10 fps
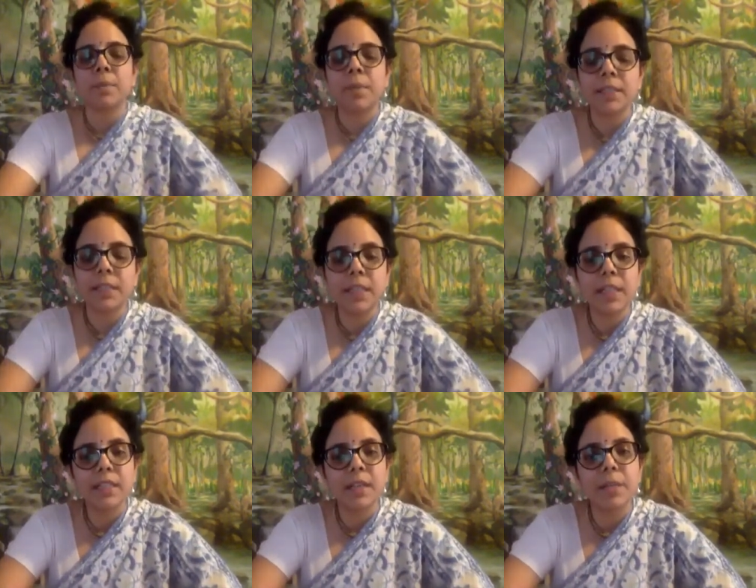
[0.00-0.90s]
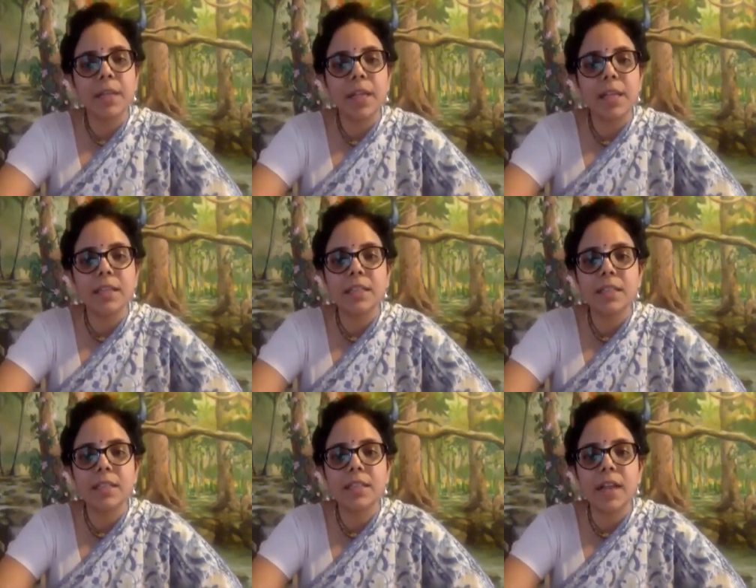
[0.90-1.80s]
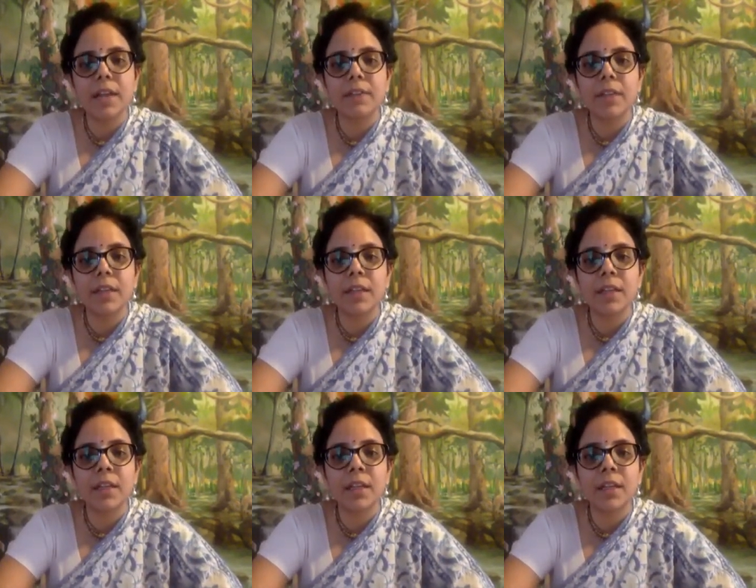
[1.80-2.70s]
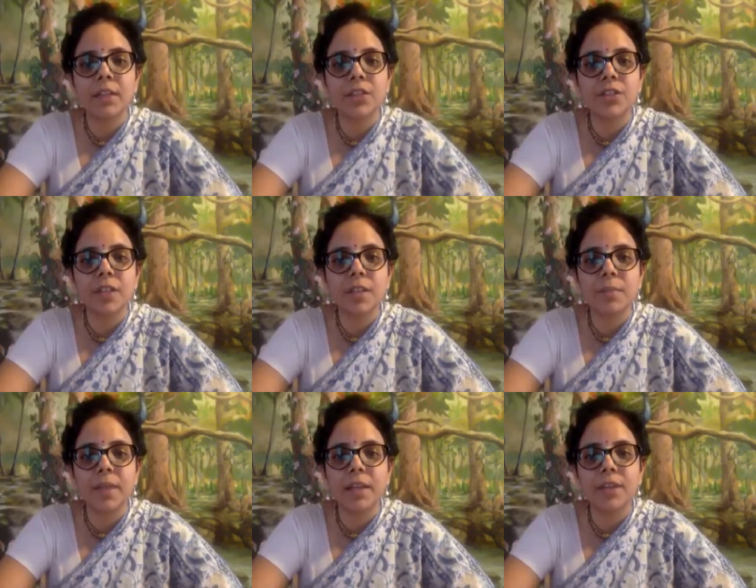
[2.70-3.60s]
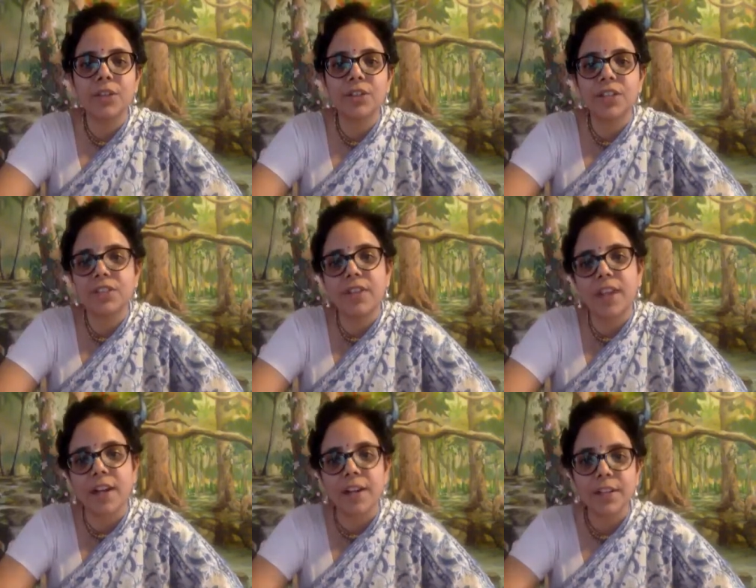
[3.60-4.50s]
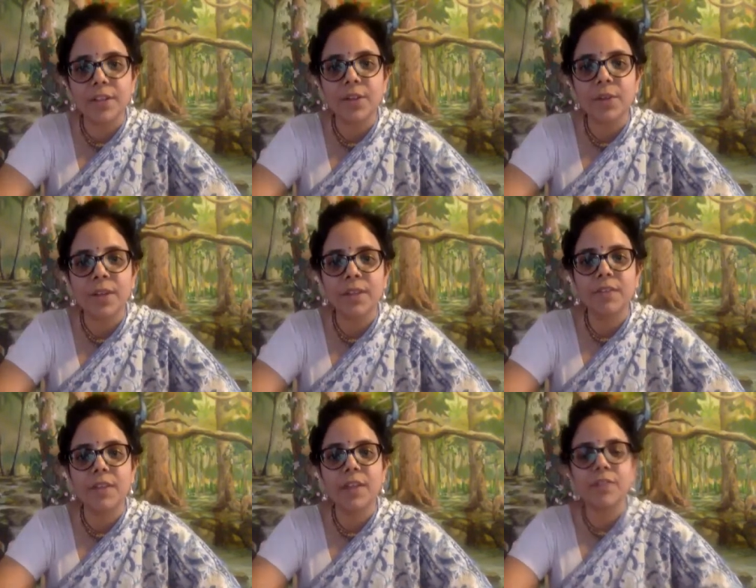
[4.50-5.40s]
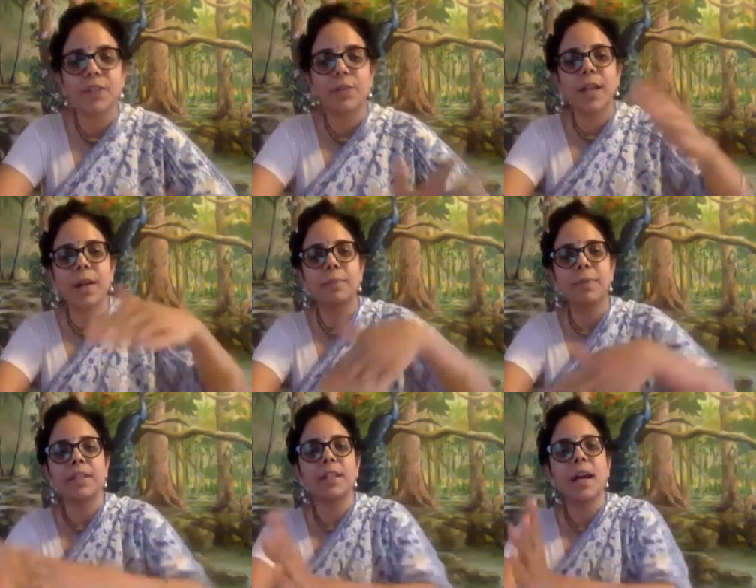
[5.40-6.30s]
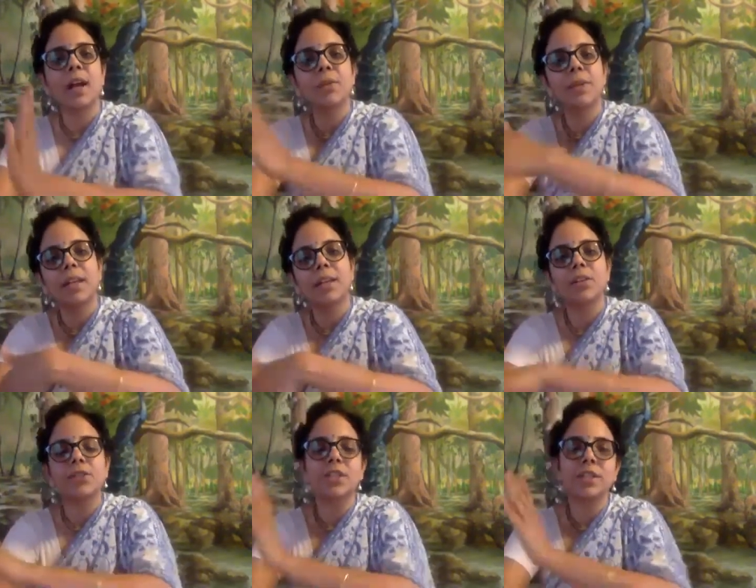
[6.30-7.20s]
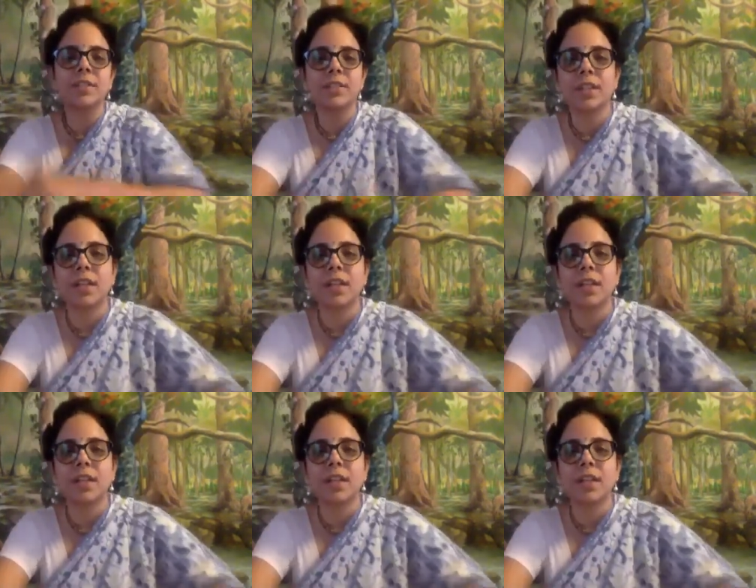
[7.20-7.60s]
Basically, somebody else is driving the ship and you're just there, and the waves are going up and down, and you're just